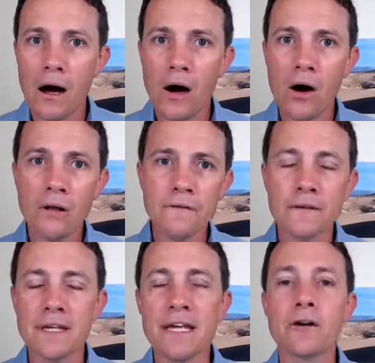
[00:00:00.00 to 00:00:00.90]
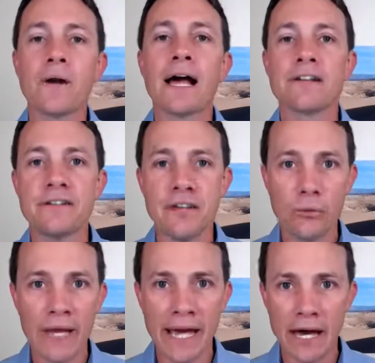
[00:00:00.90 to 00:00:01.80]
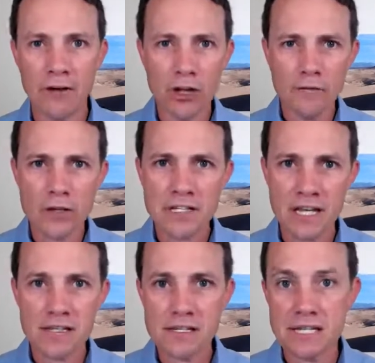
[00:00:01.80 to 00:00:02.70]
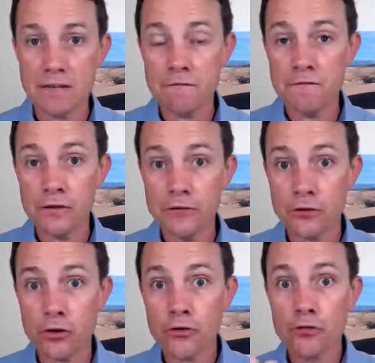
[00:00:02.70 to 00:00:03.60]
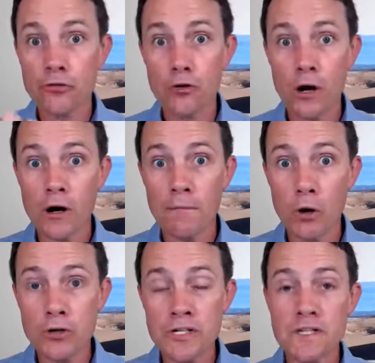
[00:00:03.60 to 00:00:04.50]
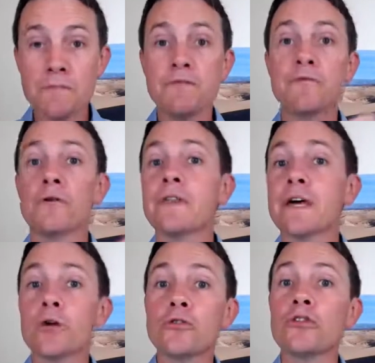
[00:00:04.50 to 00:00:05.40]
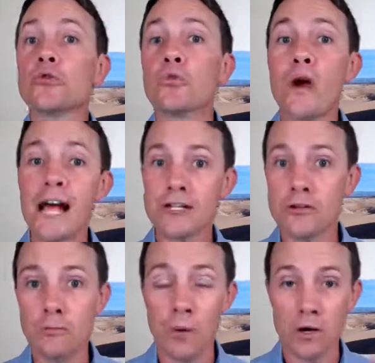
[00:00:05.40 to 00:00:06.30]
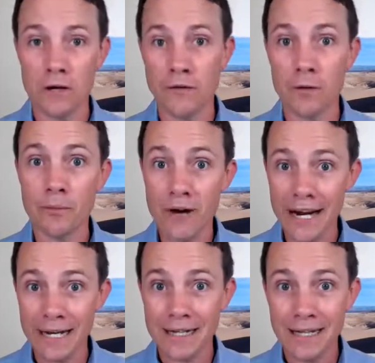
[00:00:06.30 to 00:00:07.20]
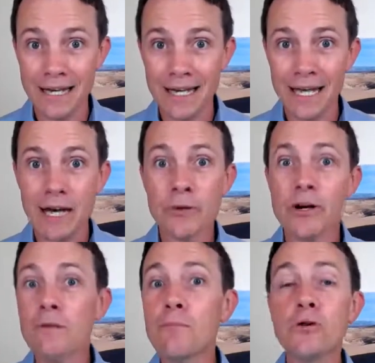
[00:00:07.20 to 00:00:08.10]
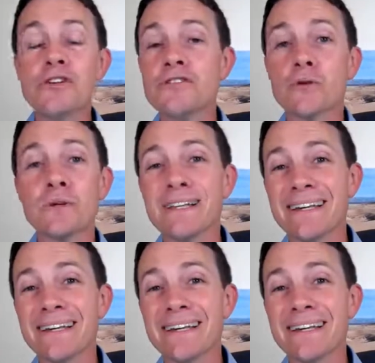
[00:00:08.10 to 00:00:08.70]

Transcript: all of the interactions that we have, all of our senses get filtered through our emotions before they go to the rational part of our brain. And when our emotions are really